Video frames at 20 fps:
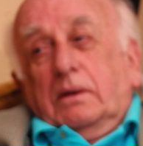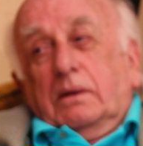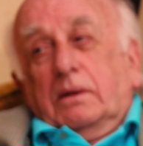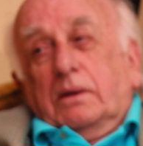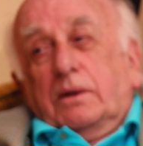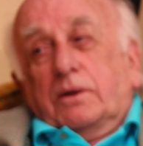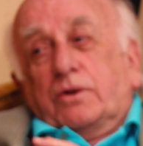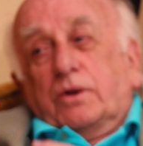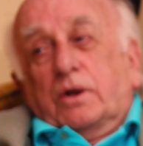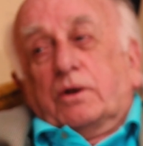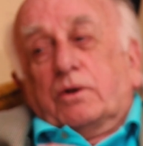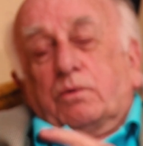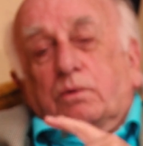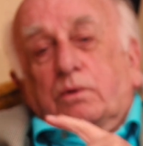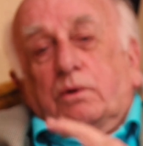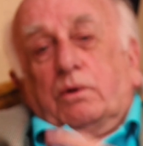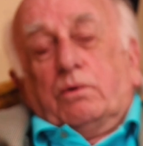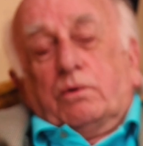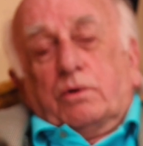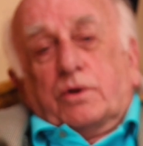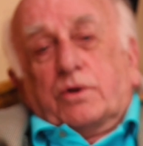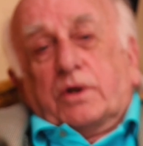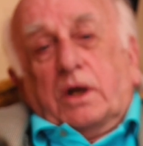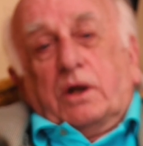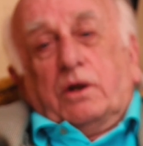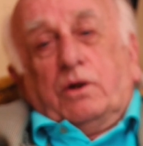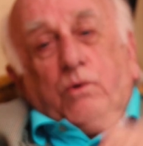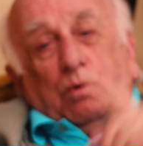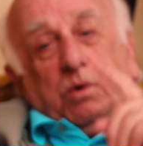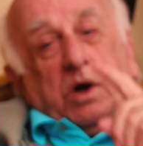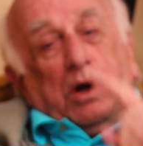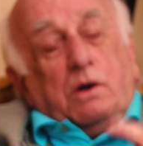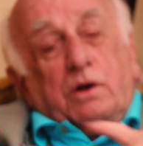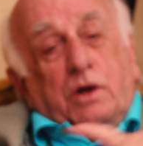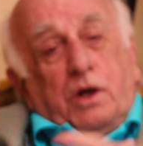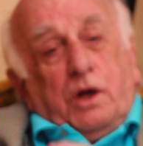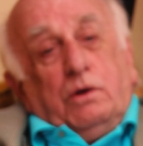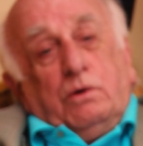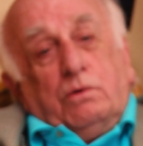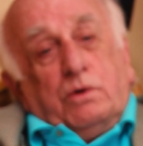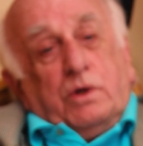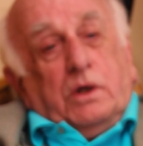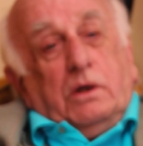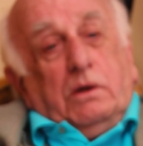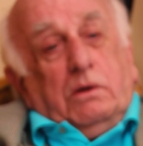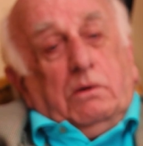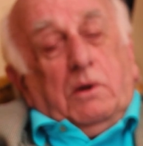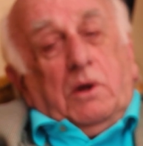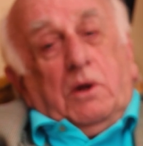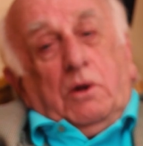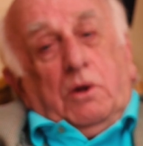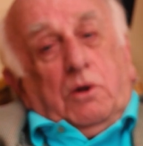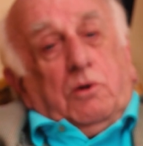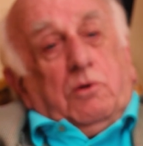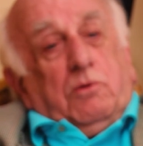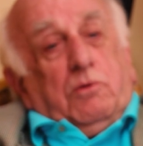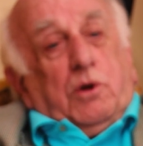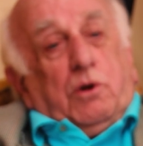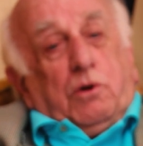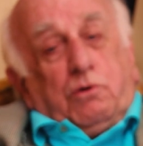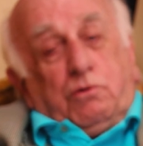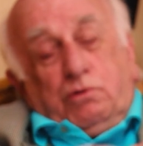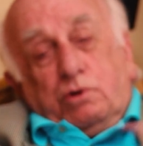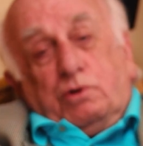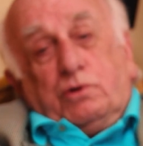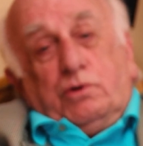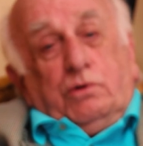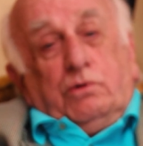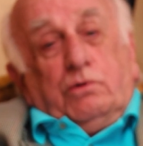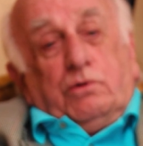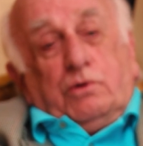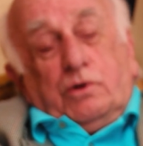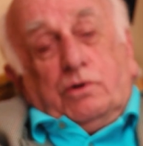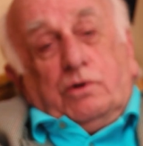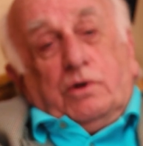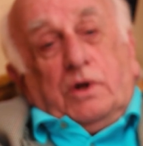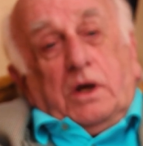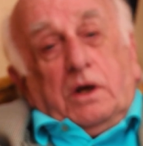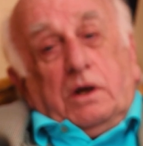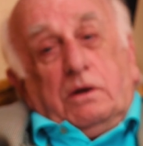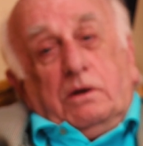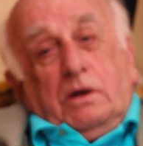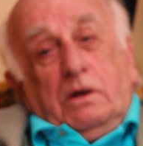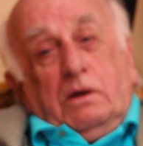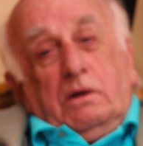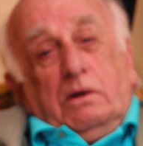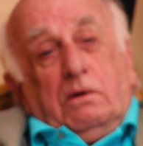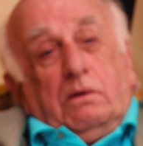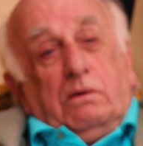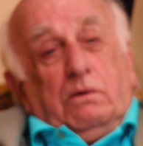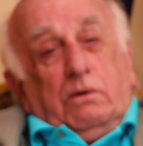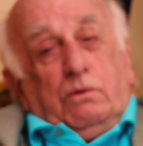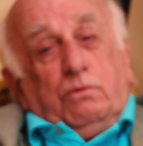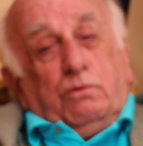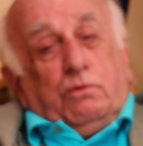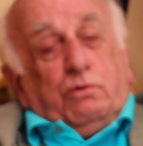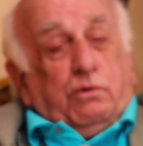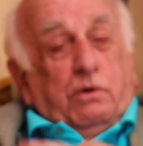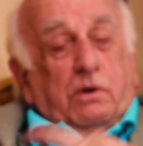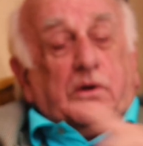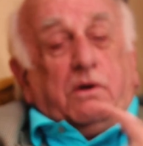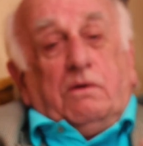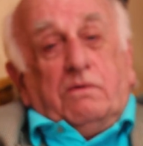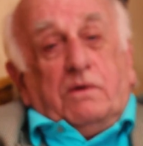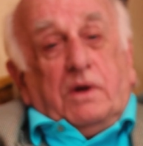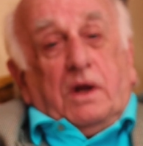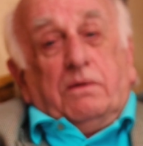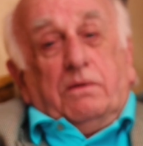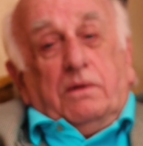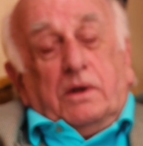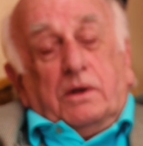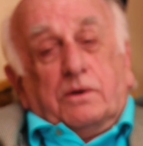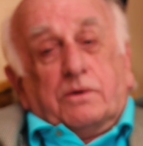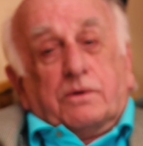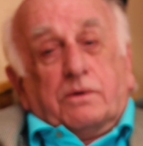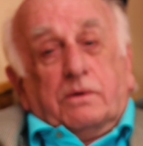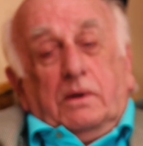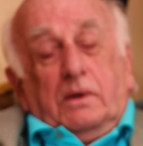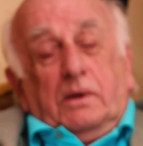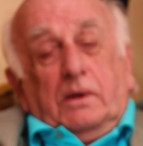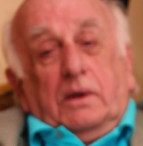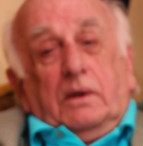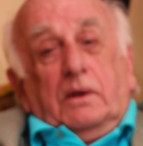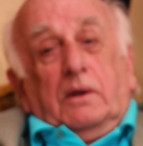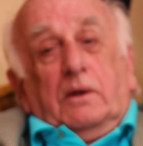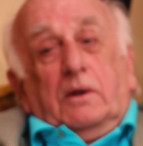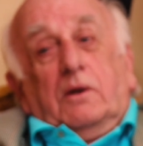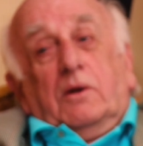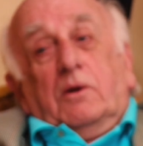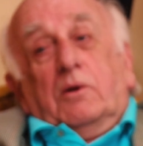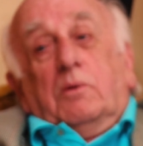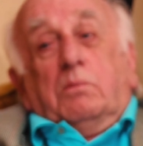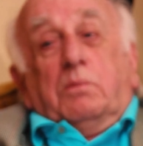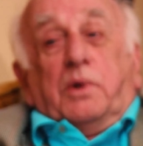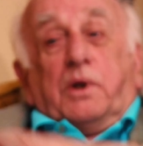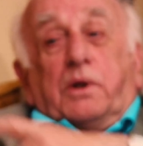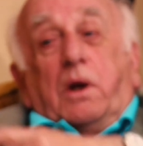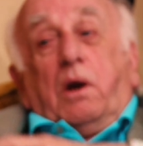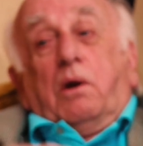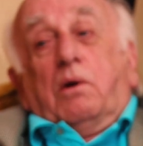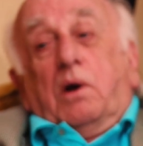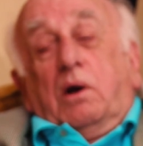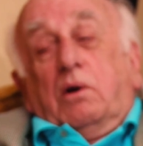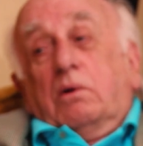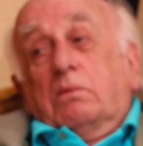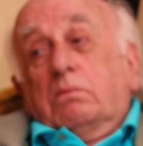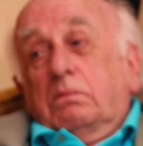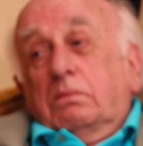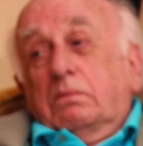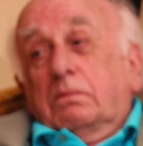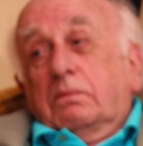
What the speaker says: The judge would always say, you are guilty in a Christian society and you shouldn't have done this, but go home.